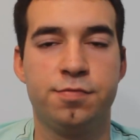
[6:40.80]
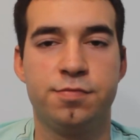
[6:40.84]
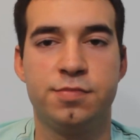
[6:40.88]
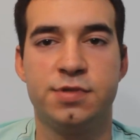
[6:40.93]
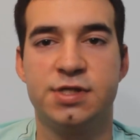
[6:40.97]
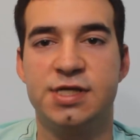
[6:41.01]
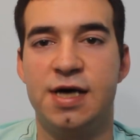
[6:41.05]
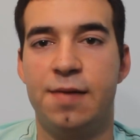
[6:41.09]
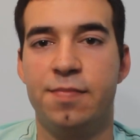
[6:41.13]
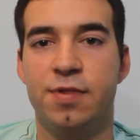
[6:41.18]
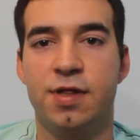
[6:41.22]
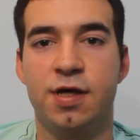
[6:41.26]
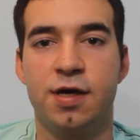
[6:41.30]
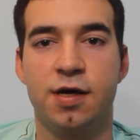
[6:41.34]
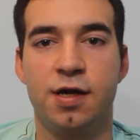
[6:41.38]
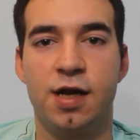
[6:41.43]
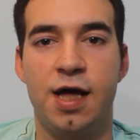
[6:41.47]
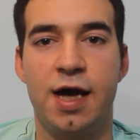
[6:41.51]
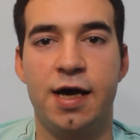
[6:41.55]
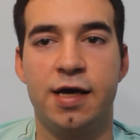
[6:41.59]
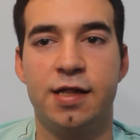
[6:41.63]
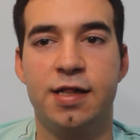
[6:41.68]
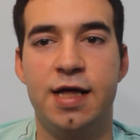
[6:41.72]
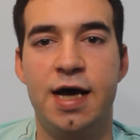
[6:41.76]
something
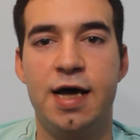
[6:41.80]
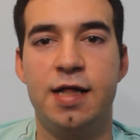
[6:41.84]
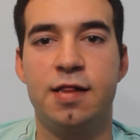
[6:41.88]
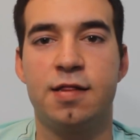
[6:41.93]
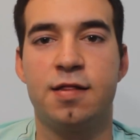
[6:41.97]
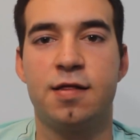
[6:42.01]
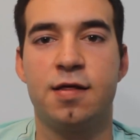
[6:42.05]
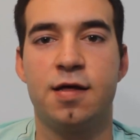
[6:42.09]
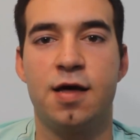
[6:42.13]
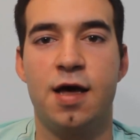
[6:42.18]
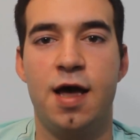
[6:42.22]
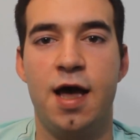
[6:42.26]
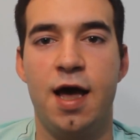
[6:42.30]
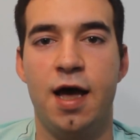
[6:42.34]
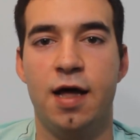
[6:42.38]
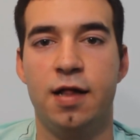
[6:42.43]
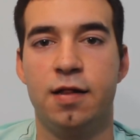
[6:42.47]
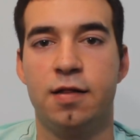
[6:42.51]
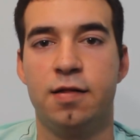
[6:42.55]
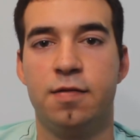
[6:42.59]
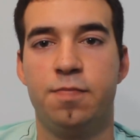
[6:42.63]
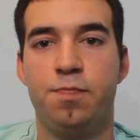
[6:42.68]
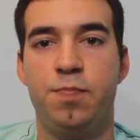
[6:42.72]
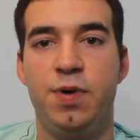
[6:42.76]
like that,
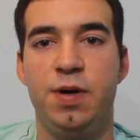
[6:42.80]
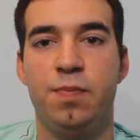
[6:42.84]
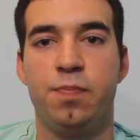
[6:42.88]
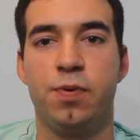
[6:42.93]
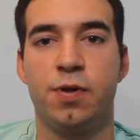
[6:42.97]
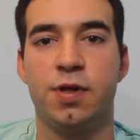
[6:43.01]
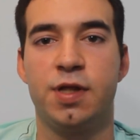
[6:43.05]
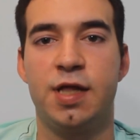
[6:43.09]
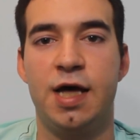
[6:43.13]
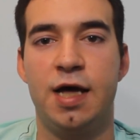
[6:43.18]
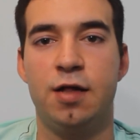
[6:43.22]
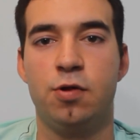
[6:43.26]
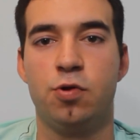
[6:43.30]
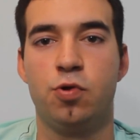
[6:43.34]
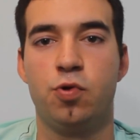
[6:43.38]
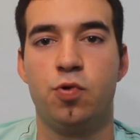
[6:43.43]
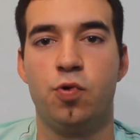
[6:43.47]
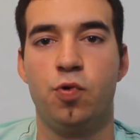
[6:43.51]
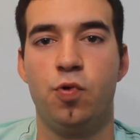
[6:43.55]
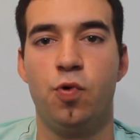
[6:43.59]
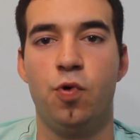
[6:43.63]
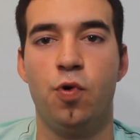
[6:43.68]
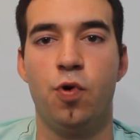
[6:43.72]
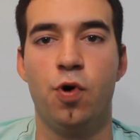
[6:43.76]
and people tend
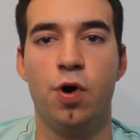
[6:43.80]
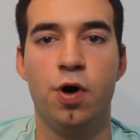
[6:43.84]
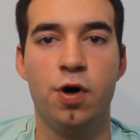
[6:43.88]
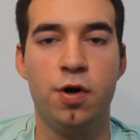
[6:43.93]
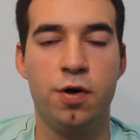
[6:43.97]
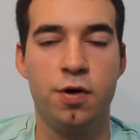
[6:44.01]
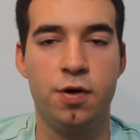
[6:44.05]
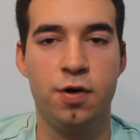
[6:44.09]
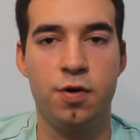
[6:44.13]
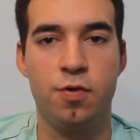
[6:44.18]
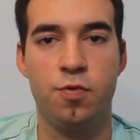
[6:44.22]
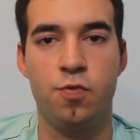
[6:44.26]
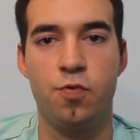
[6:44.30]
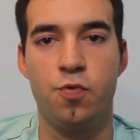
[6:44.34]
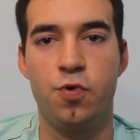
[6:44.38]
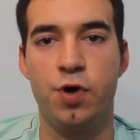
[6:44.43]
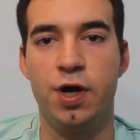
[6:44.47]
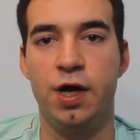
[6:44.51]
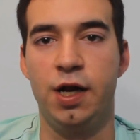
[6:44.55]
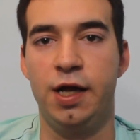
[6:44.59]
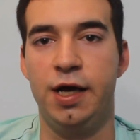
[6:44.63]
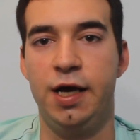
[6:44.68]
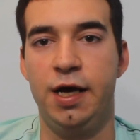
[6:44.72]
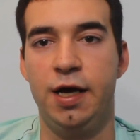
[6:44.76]
to
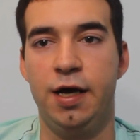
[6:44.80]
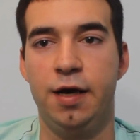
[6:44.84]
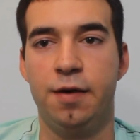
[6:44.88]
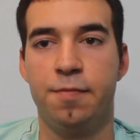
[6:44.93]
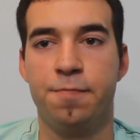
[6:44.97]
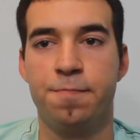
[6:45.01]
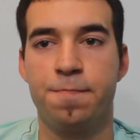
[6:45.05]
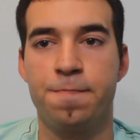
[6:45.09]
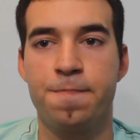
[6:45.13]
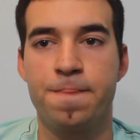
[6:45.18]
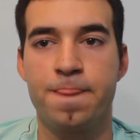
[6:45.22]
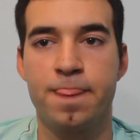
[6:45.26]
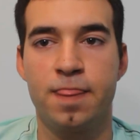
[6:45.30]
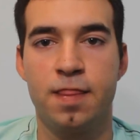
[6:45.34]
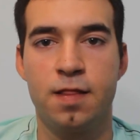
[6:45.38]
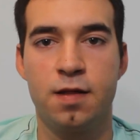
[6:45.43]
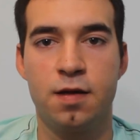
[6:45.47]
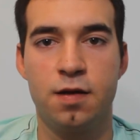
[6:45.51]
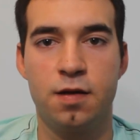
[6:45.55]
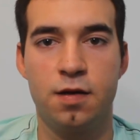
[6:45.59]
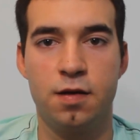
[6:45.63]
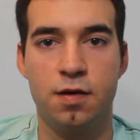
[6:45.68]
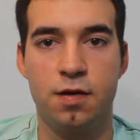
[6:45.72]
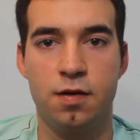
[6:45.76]
really
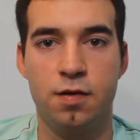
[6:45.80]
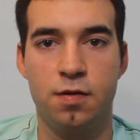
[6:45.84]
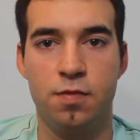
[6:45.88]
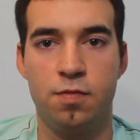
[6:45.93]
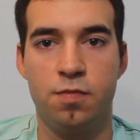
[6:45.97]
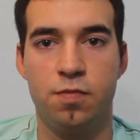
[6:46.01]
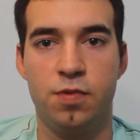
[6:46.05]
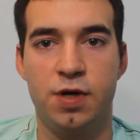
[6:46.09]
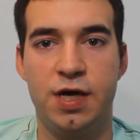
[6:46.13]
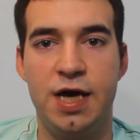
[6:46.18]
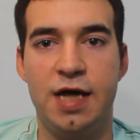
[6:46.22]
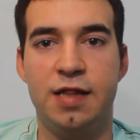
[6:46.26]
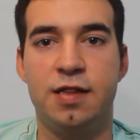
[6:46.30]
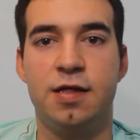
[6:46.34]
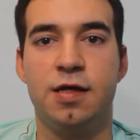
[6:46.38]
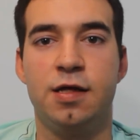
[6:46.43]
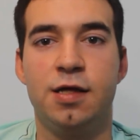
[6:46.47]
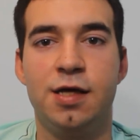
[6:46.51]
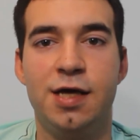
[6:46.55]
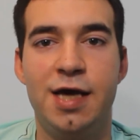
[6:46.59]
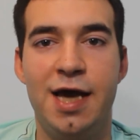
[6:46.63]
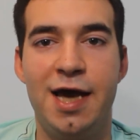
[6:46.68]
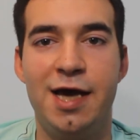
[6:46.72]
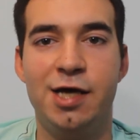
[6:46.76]
get
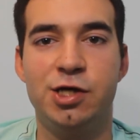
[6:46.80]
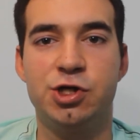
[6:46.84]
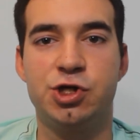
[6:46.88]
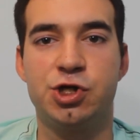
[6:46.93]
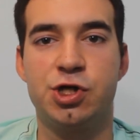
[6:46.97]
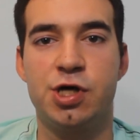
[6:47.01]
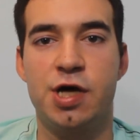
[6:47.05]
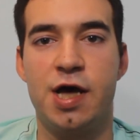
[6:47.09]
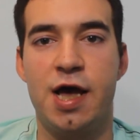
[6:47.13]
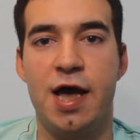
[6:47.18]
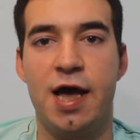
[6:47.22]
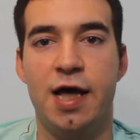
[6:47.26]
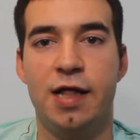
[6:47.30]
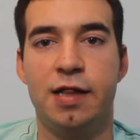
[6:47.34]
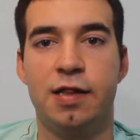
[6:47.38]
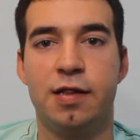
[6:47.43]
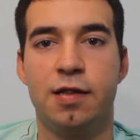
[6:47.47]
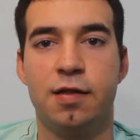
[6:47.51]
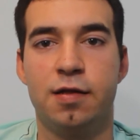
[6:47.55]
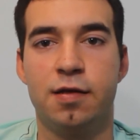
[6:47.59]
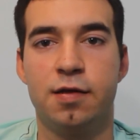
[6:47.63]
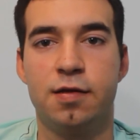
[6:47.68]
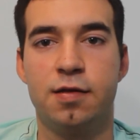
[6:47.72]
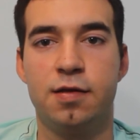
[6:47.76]
engaged
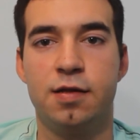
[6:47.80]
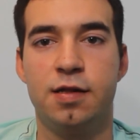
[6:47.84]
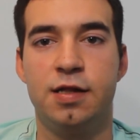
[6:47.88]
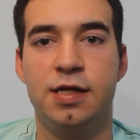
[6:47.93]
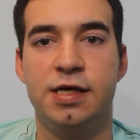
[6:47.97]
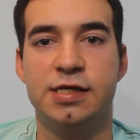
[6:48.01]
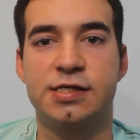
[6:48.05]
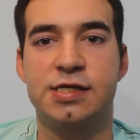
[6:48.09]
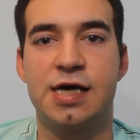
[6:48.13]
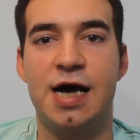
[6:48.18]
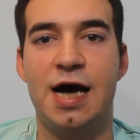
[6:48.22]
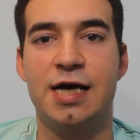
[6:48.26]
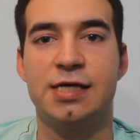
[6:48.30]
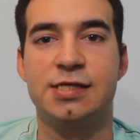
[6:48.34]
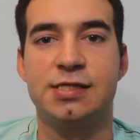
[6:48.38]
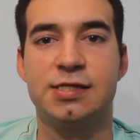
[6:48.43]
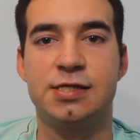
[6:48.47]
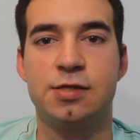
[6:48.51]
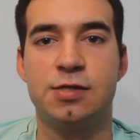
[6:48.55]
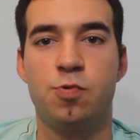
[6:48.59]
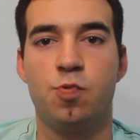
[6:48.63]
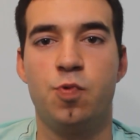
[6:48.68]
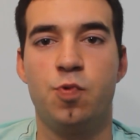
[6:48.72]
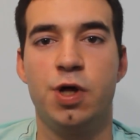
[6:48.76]
and
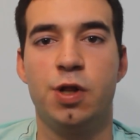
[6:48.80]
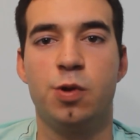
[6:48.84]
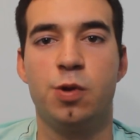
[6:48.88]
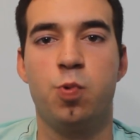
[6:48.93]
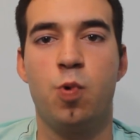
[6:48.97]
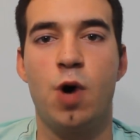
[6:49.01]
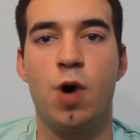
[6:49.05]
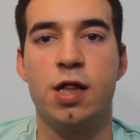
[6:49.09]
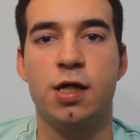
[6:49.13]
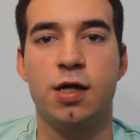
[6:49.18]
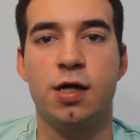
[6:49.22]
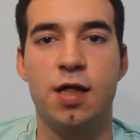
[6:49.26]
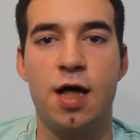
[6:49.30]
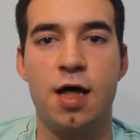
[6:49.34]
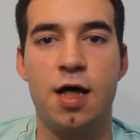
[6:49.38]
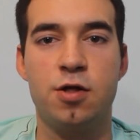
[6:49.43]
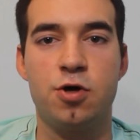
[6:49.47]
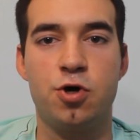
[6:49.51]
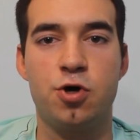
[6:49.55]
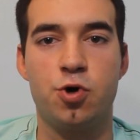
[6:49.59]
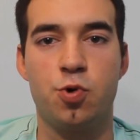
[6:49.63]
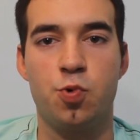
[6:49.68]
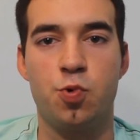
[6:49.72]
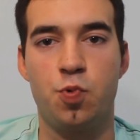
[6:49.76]
discuss with one
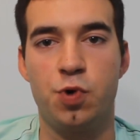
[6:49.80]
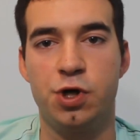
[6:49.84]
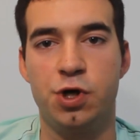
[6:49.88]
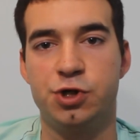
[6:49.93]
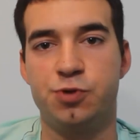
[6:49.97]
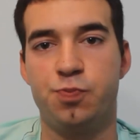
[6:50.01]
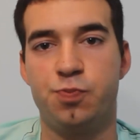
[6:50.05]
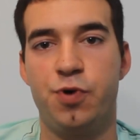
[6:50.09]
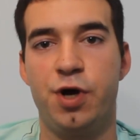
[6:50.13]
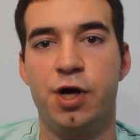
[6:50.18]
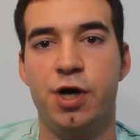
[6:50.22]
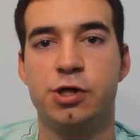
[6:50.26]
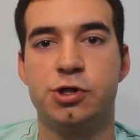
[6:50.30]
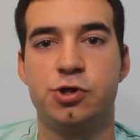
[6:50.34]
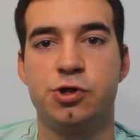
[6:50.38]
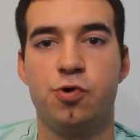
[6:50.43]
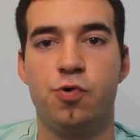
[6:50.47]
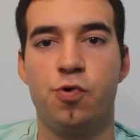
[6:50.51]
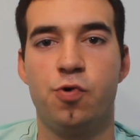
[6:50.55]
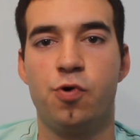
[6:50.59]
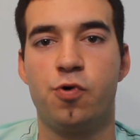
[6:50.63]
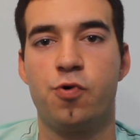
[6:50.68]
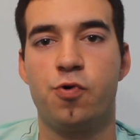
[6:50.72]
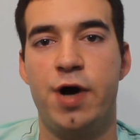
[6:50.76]
another, which brings
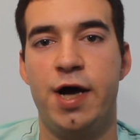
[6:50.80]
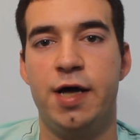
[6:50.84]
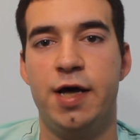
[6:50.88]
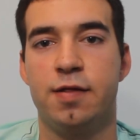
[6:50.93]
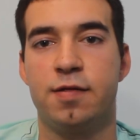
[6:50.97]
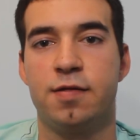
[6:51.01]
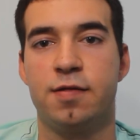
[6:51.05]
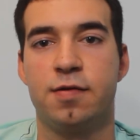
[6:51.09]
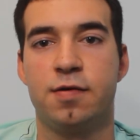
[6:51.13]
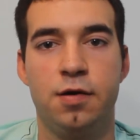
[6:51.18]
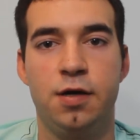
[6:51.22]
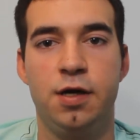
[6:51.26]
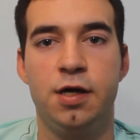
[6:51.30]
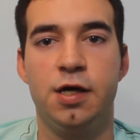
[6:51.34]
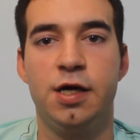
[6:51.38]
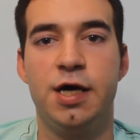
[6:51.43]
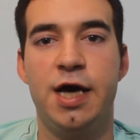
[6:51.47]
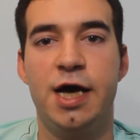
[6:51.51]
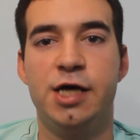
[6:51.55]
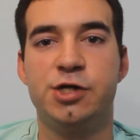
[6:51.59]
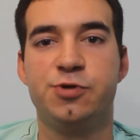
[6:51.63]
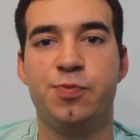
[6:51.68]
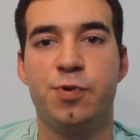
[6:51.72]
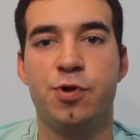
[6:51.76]
you great
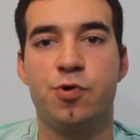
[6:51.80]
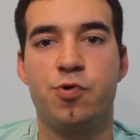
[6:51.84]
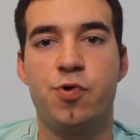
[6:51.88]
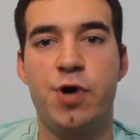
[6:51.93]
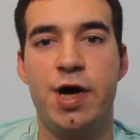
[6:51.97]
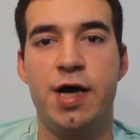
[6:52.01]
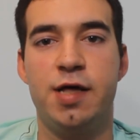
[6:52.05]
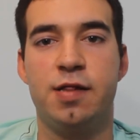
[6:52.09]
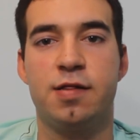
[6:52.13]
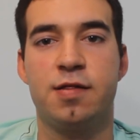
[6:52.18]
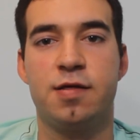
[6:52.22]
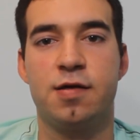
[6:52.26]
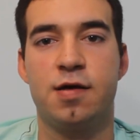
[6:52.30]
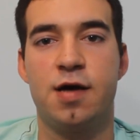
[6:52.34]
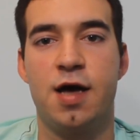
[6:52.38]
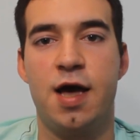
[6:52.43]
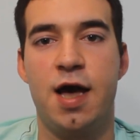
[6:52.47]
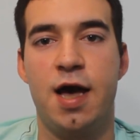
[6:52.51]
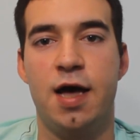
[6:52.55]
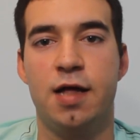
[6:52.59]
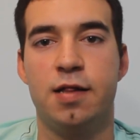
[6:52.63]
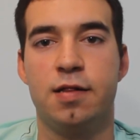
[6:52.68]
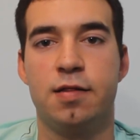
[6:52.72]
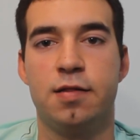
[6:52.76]
engagement rate
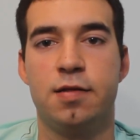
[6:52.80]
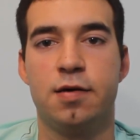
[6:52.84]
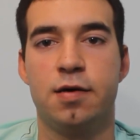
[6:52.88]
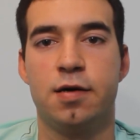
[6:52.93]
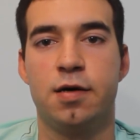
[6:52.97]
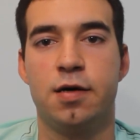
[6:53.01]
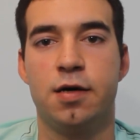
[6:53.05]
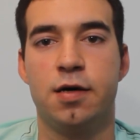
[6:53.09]
and